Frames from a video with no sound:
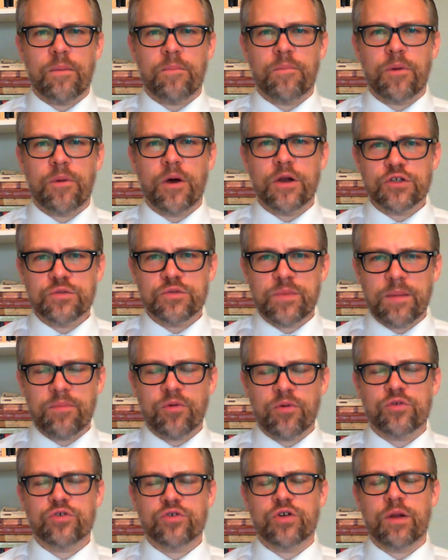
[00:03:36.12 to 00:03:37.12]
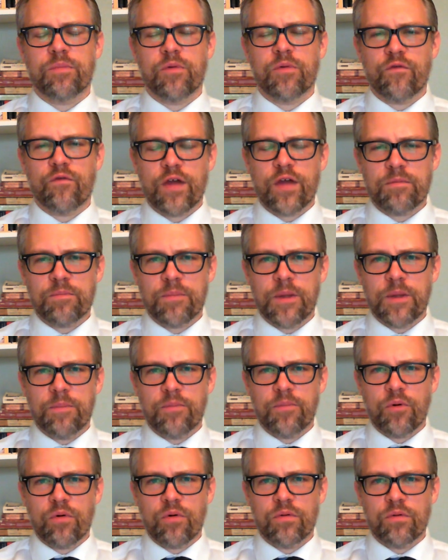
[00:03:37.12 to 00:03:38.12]
punish people or try to prevent
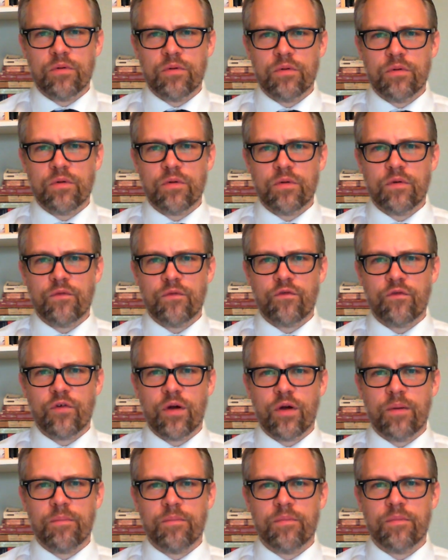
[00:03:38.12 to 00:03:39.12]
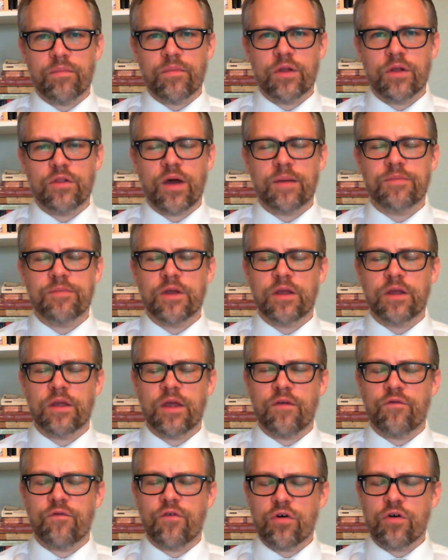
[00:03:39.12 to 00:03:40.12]
people from adopting
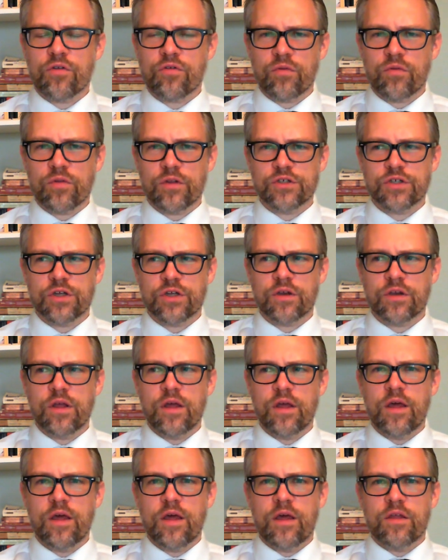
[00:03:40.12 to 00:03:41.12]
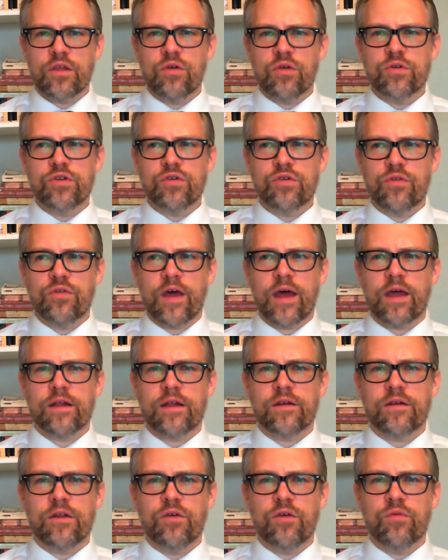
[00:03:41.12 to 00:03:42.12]
a false religion, you would do
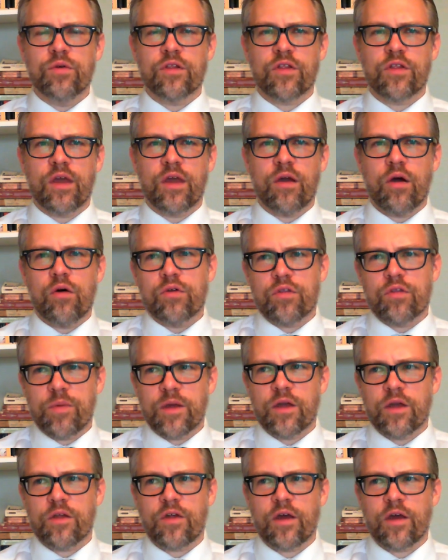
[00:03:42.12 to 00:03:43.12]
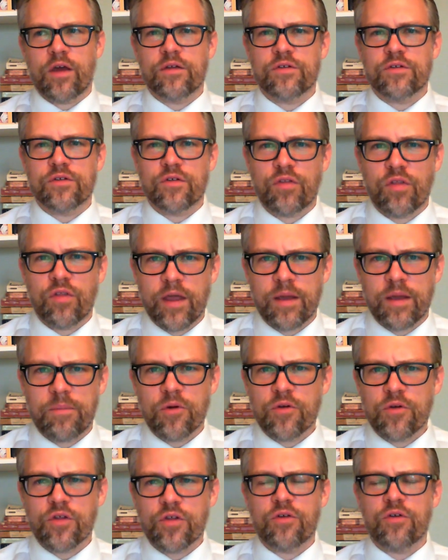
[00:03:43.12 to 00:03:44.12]
that. You wouldn't say, oh, it's because I just like
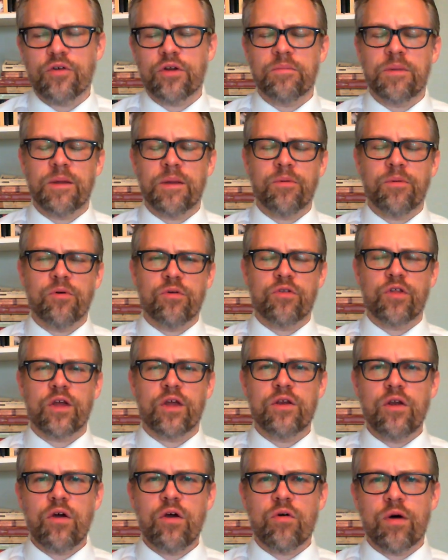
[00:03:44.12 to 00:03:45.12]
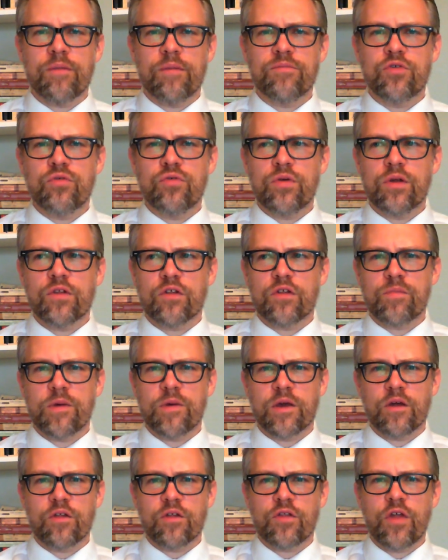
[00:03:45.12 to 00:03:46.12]
persecuting people. You'd say, no, I'm doing this
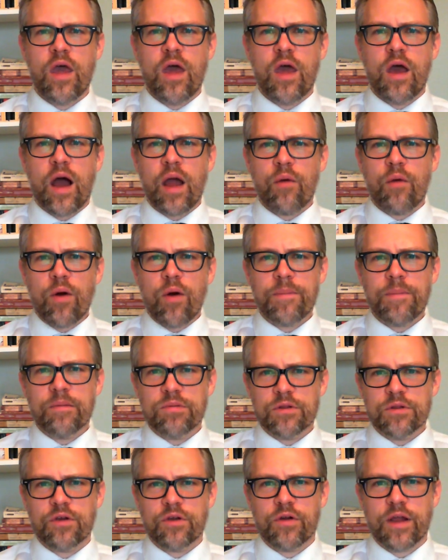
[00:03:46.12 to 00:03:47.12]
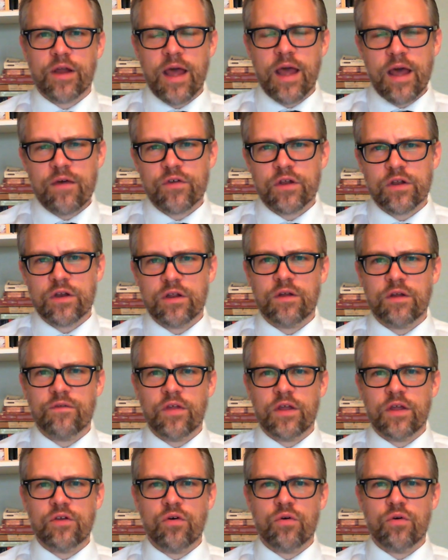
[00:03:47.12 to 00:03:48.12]
because I want people to go to heaven. And if
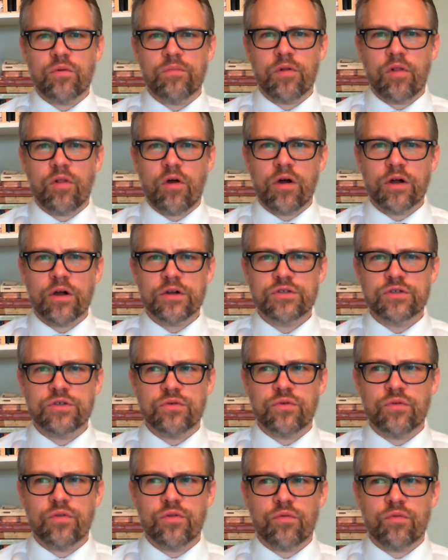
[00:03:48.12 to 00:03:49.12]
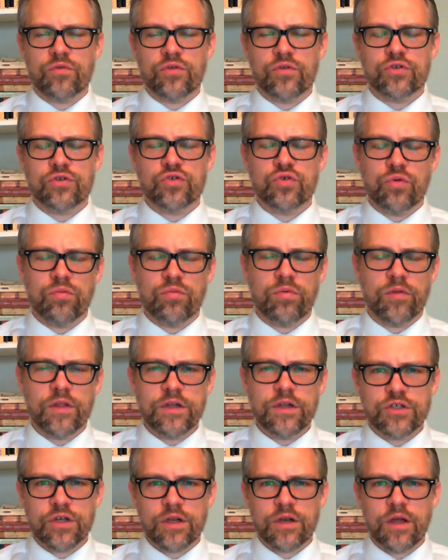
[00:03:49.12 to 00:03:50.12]
they don't belong to the true
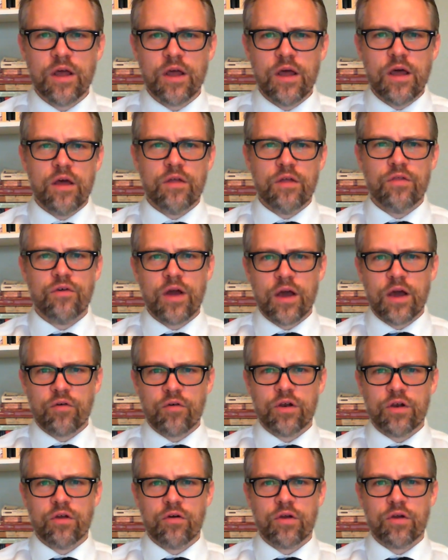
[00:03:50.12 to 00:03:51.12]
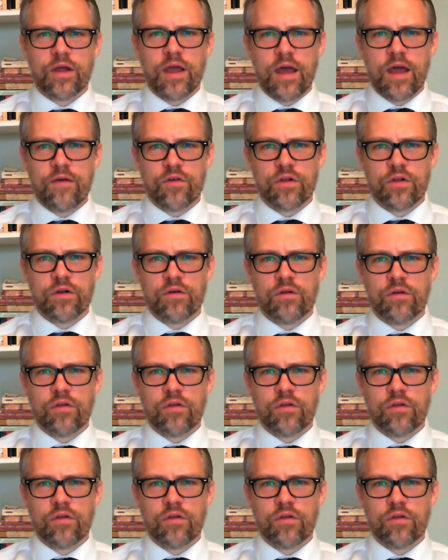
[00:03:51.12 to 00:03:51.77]
religion, they're not going to go to heaven.